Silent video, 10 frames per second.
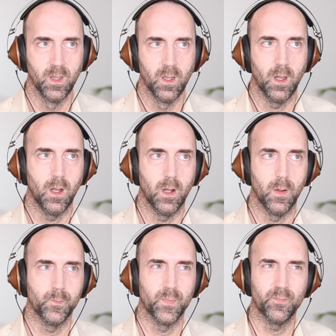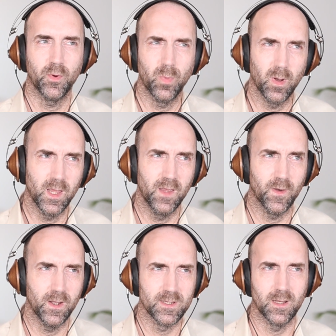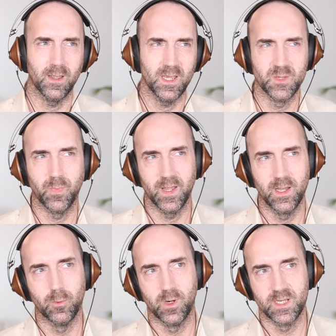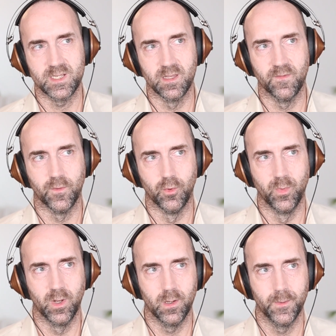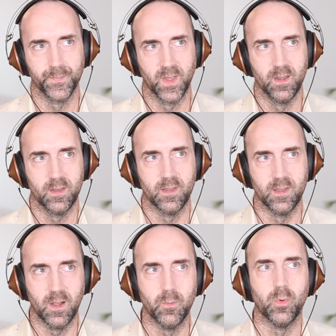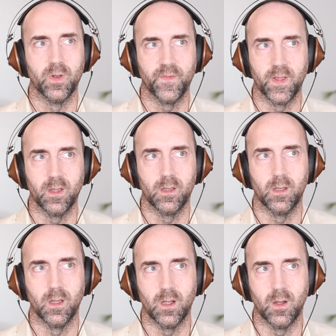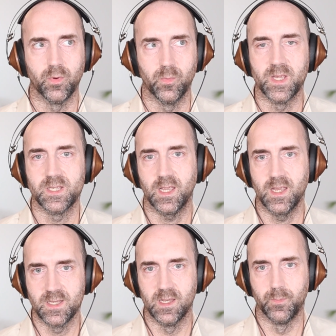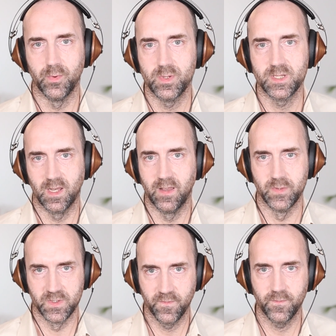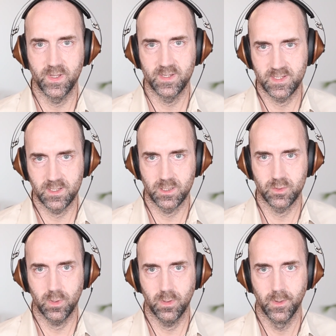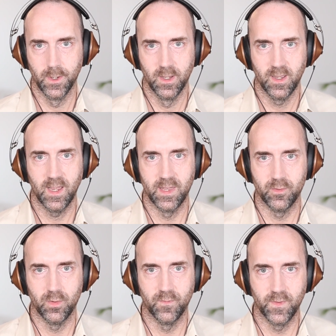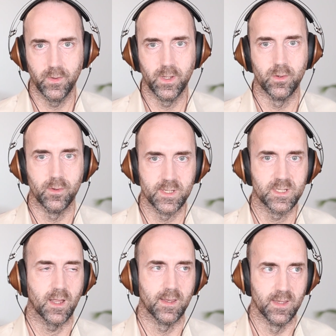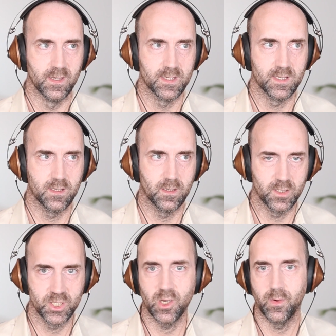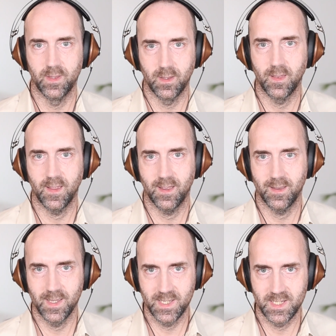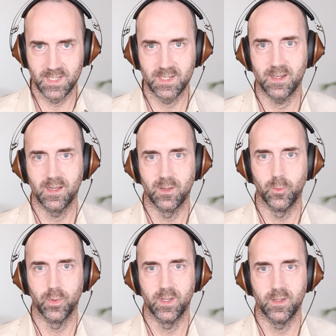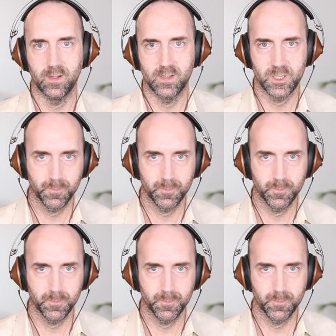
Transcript: But probably if I had to like explain why it's in the formula, the number one thing I'll probably say is that it boosts the levels of free testosterone. And there are very good studies showing that is exactly what it does.